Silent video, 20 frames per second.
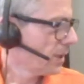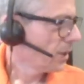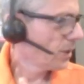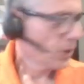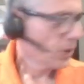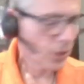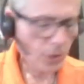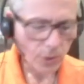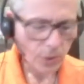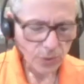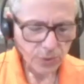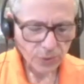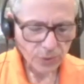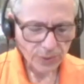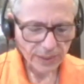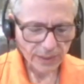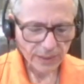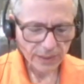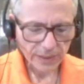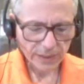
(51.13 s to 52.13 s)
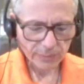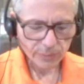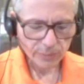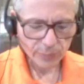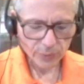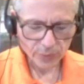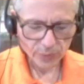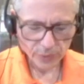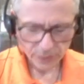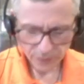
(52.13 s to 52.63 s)
You also get a
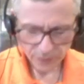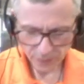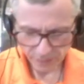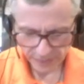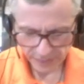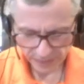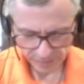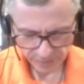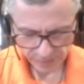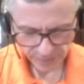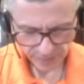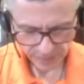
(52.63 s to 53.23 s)
beautiful map,